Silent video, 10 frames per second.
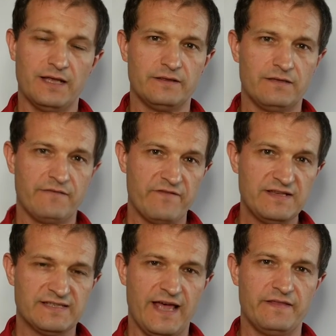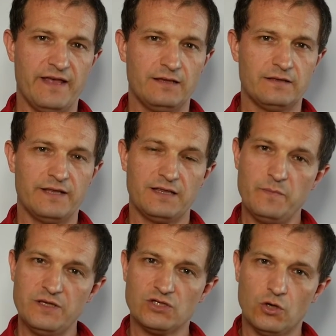Having said that, that
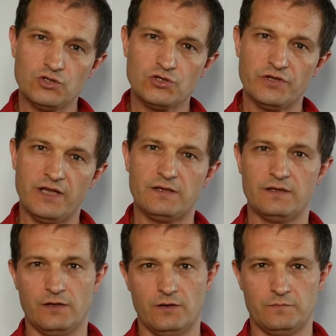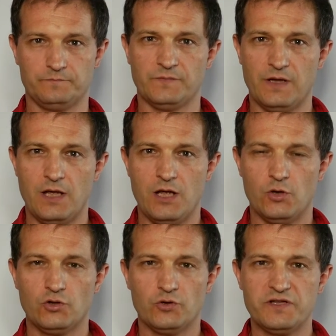means also that
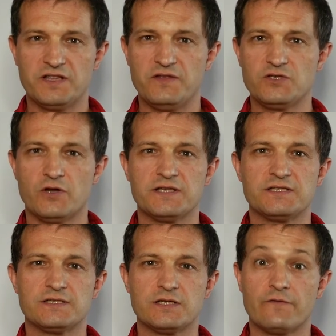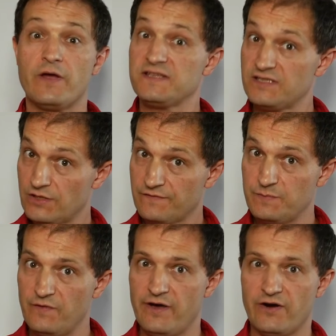not only that it's gonna serve and serves
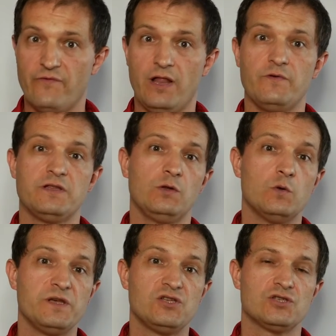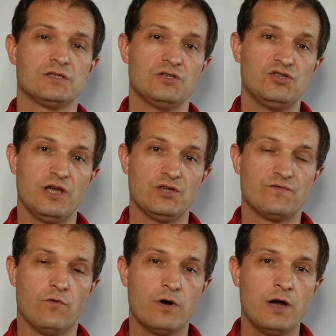me very well with the Lumix
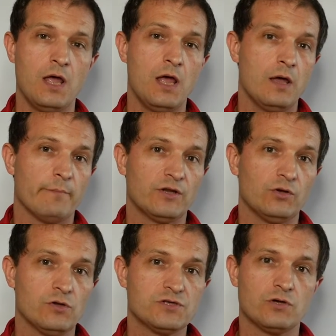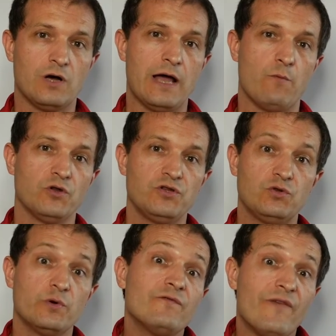GH4, but also I wanted
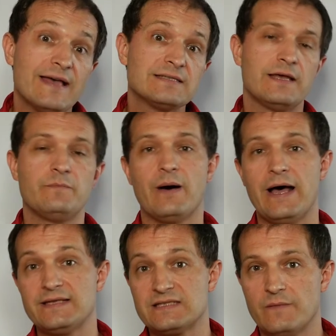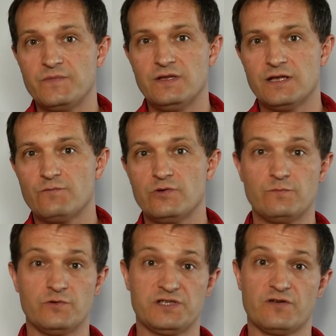to invest and buy something that
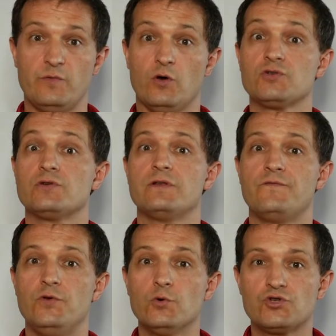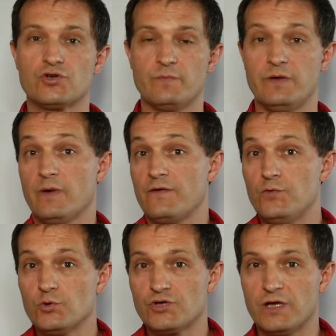will serve me also in the future, my
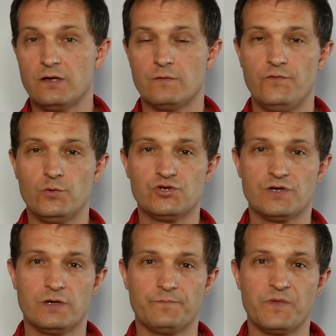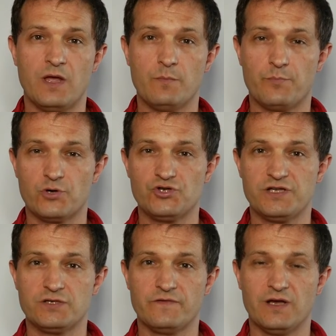future
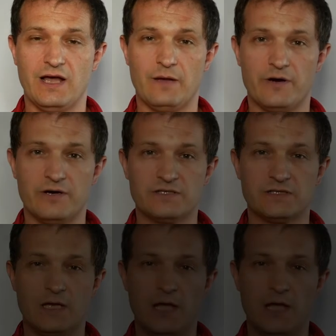purchase of the cameras.